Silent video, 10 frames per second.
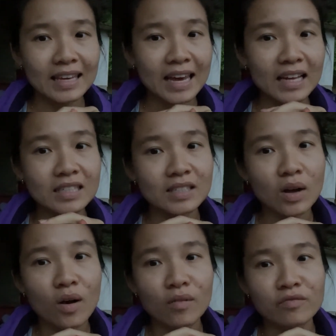guests
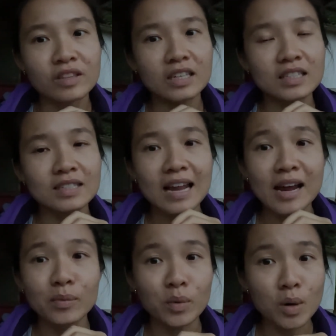of this
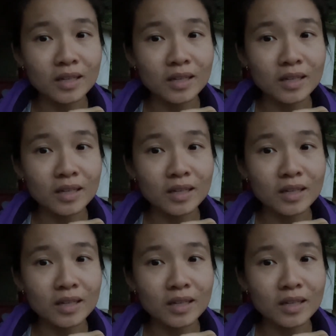night walk